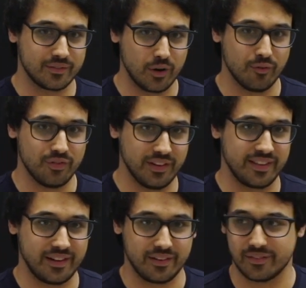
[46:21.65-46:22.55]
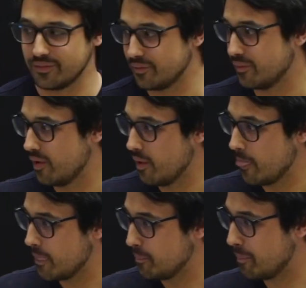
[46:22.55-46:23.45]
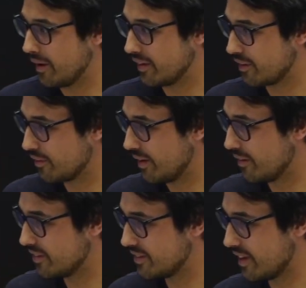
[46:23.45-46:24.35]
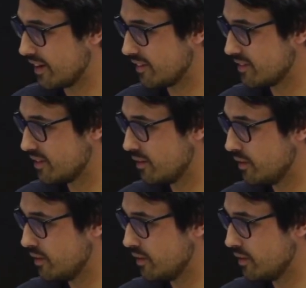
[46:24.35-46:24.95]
hopefully their budding career as a scientist.